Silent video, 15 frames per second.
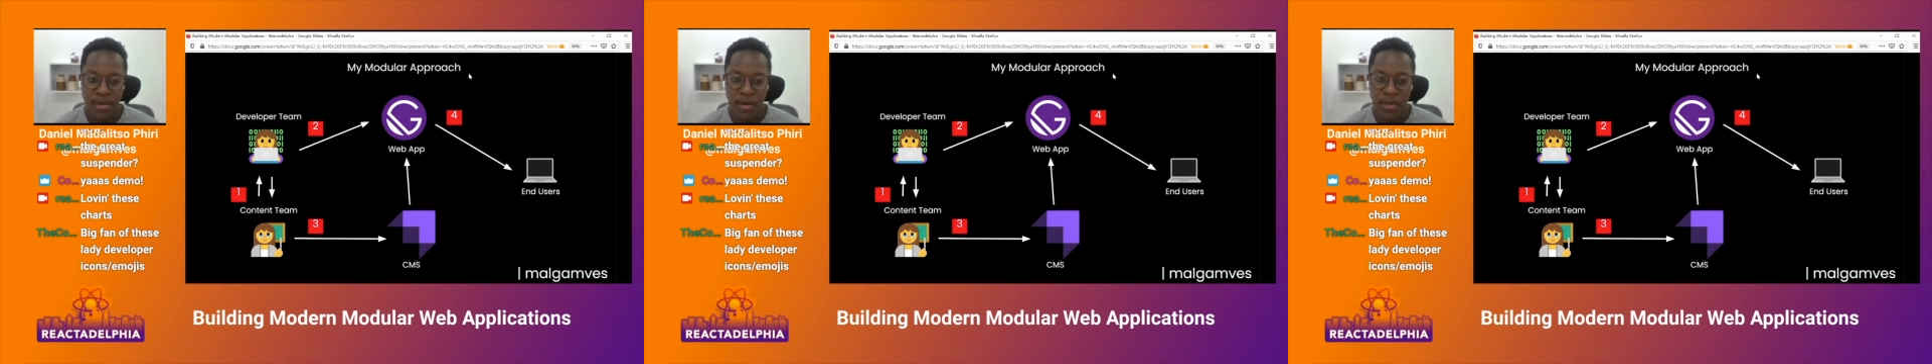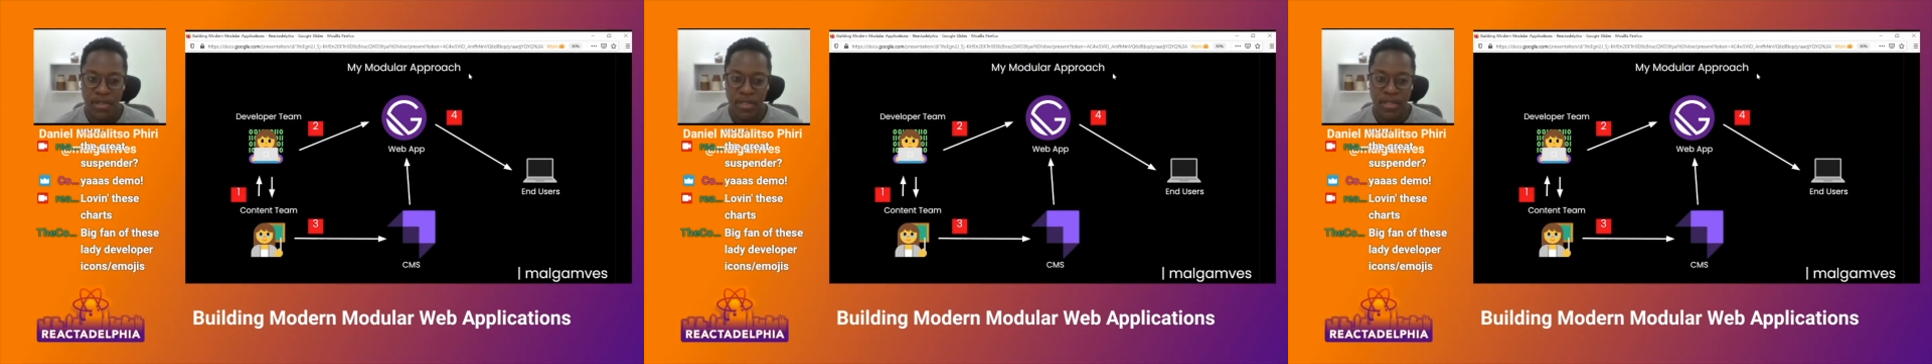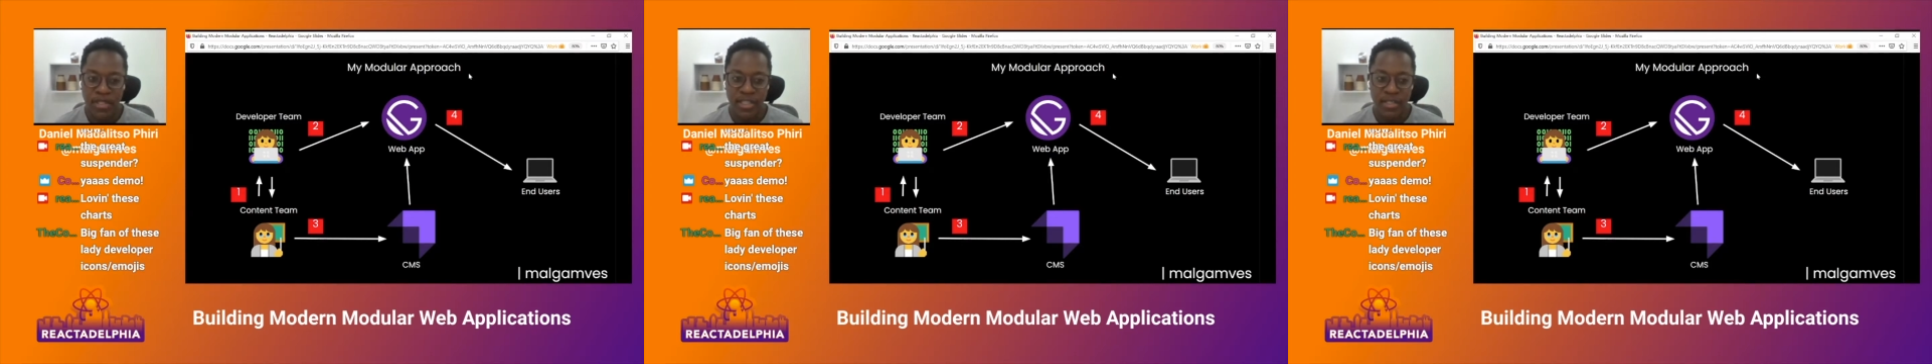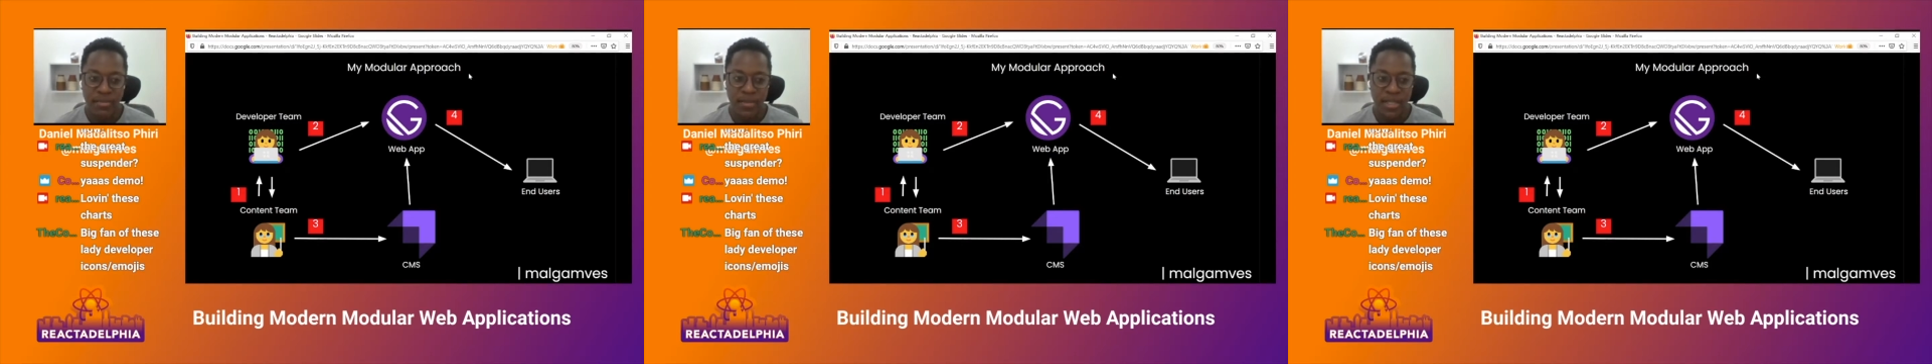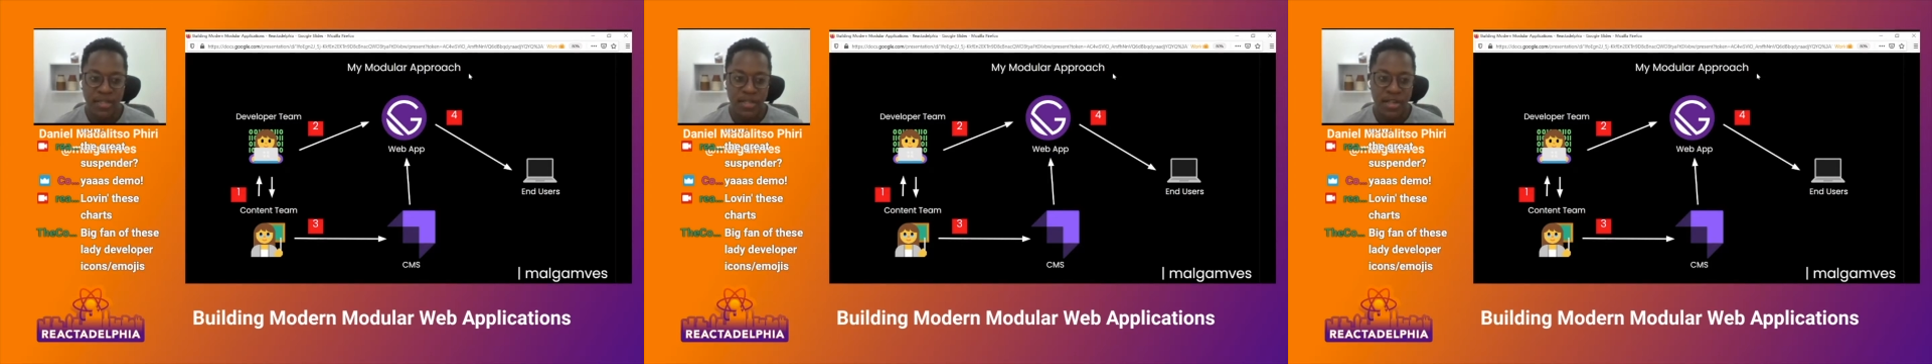content team
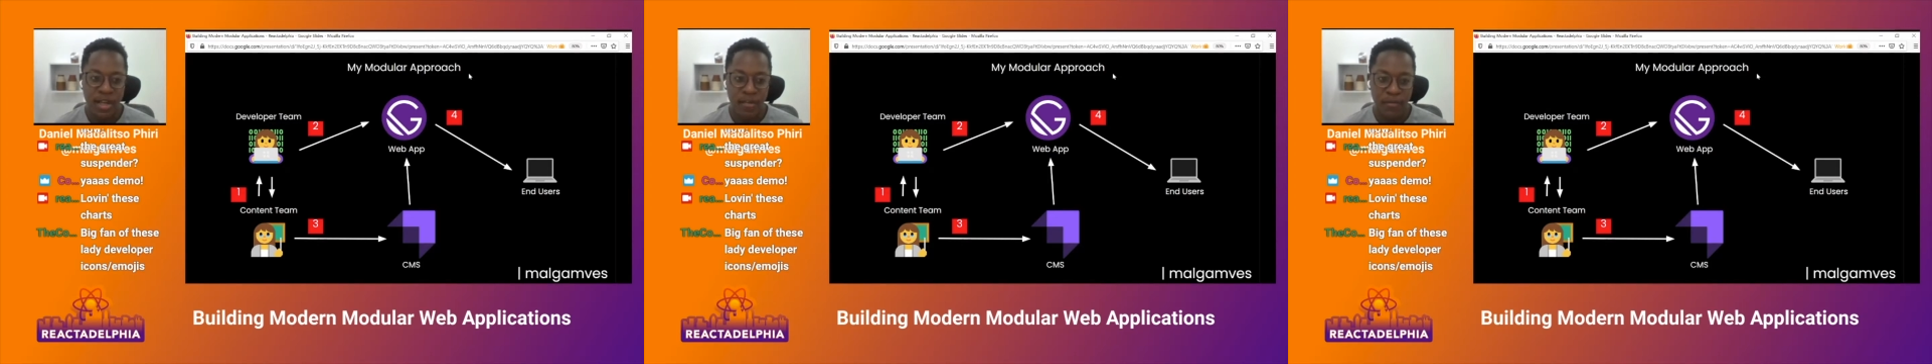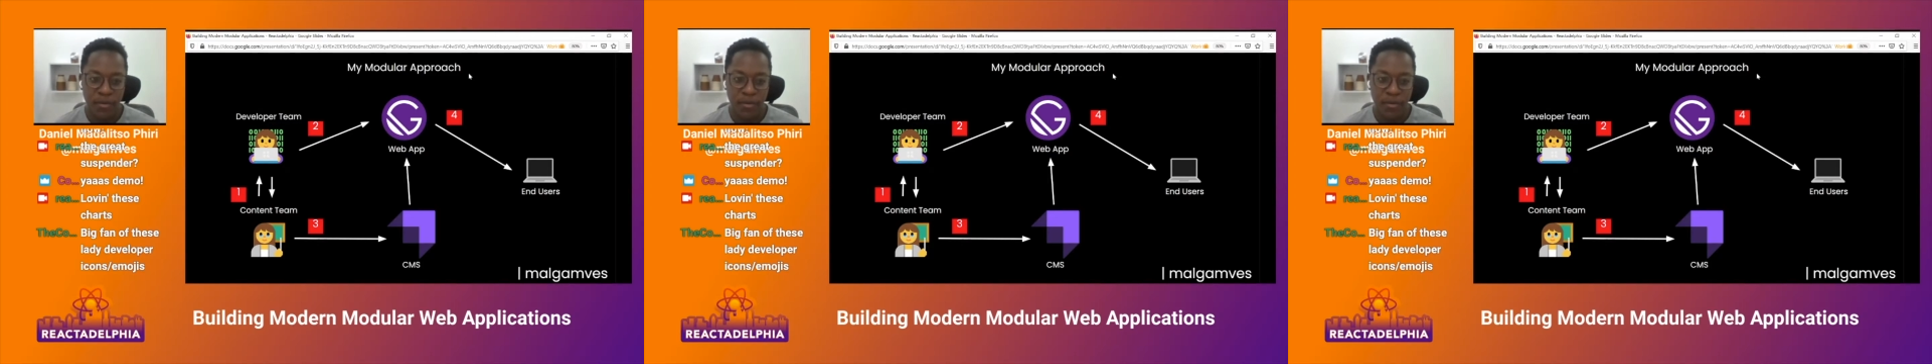doesn't have